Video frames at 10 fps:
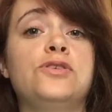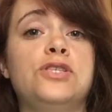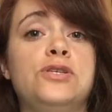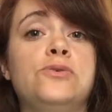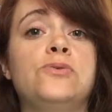
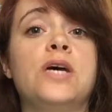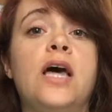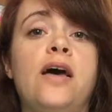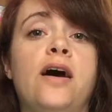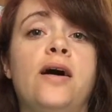do,
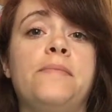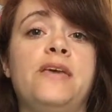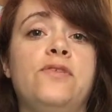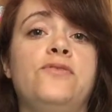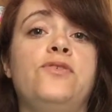
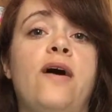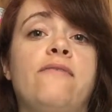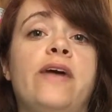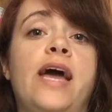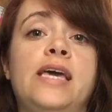even if you
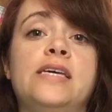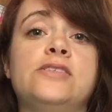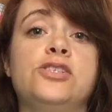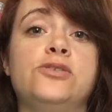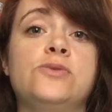have height
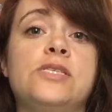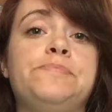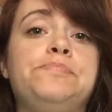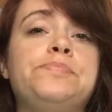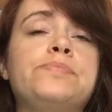issues.
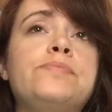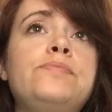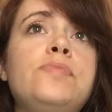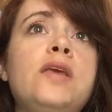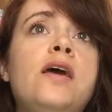
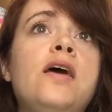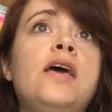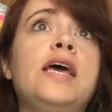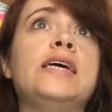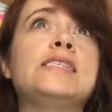
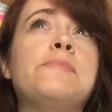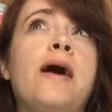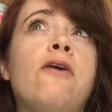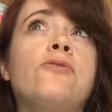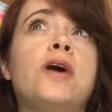It's
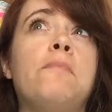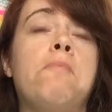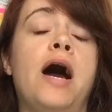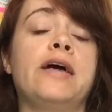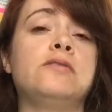about a
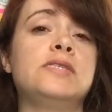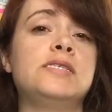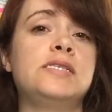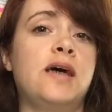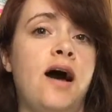mile to
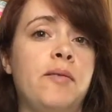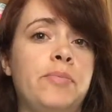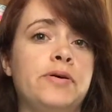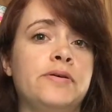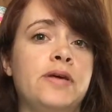the
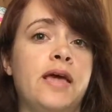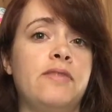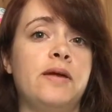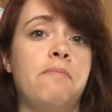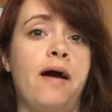top and
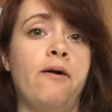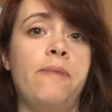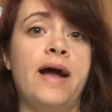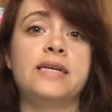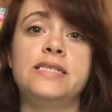then a mile
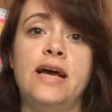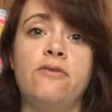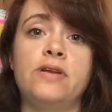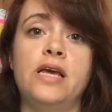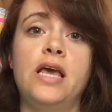back
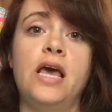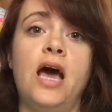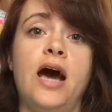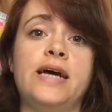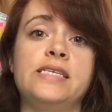down.
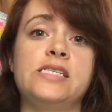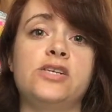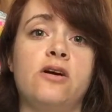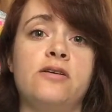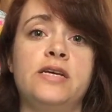I
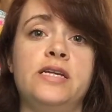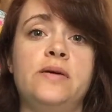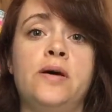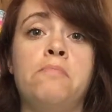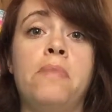started
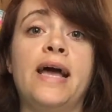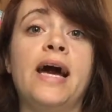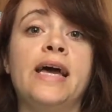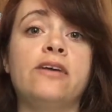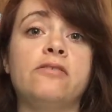my
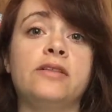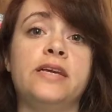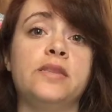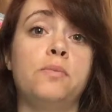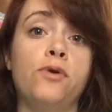hike early
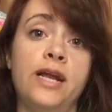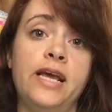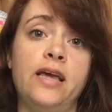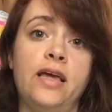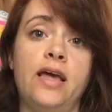in the
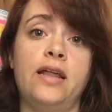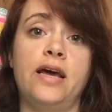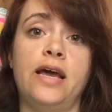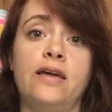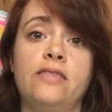morning and
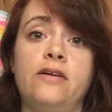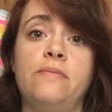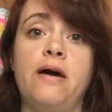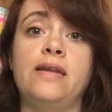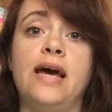I got there at
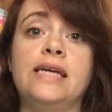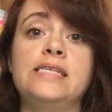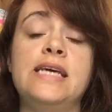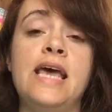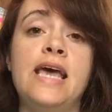about
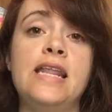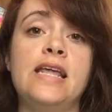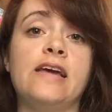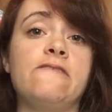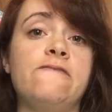9:10
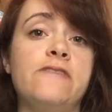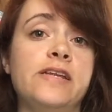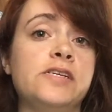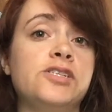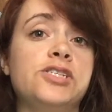and I
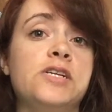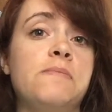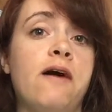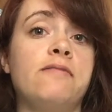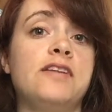finished at
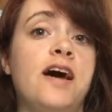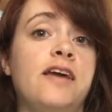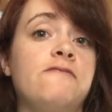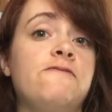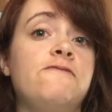about
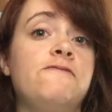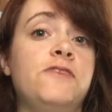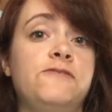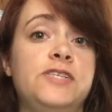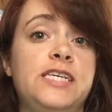
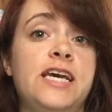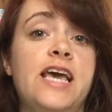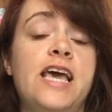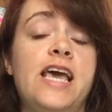9:50.